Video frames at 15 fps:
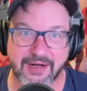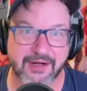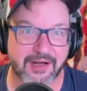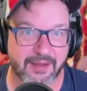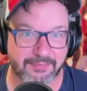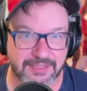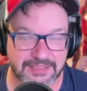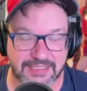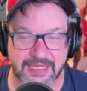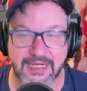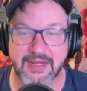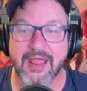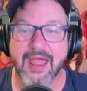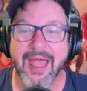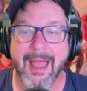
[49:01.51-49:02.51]
going to come to
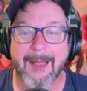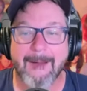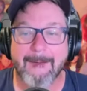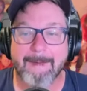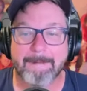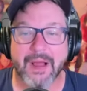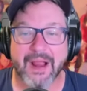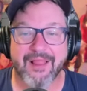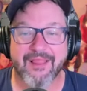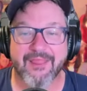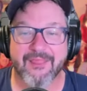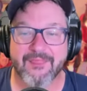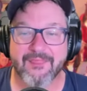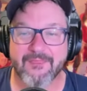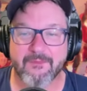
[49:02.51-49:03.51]
tea but
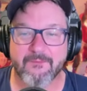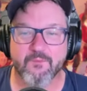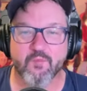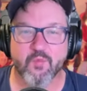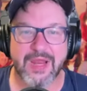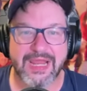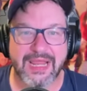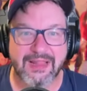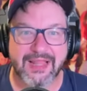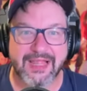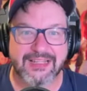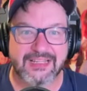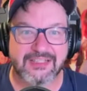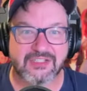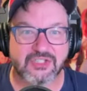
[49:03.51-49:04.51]
we get
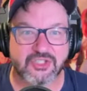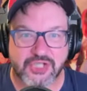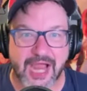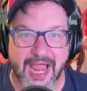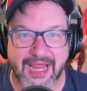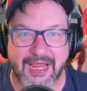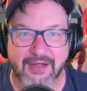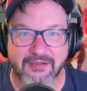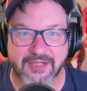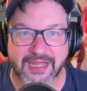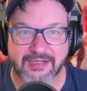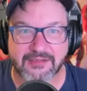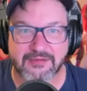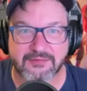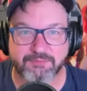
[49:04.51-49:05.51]
like these jagged
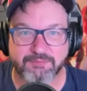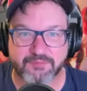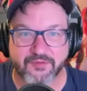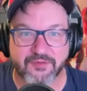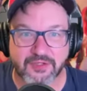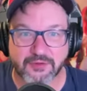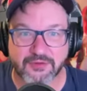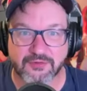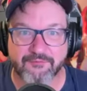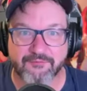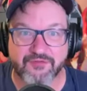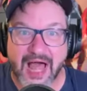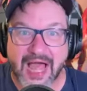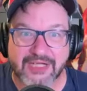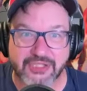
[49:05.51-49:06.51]
like little
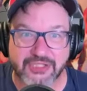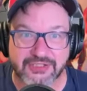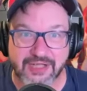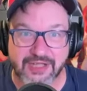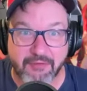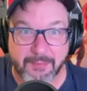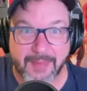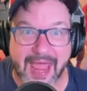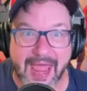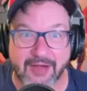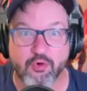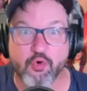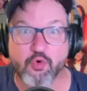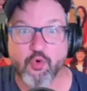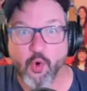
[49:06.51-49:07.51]
flashes of a man
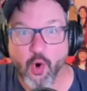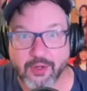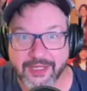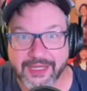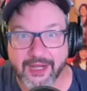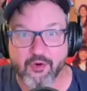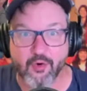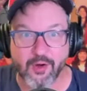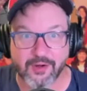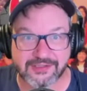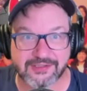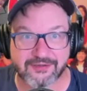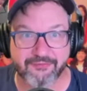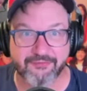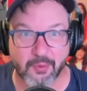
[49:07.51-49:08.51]
crawling
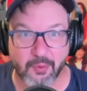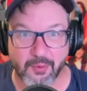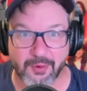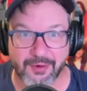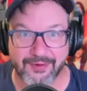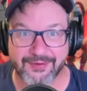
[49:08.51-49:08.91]
across the floor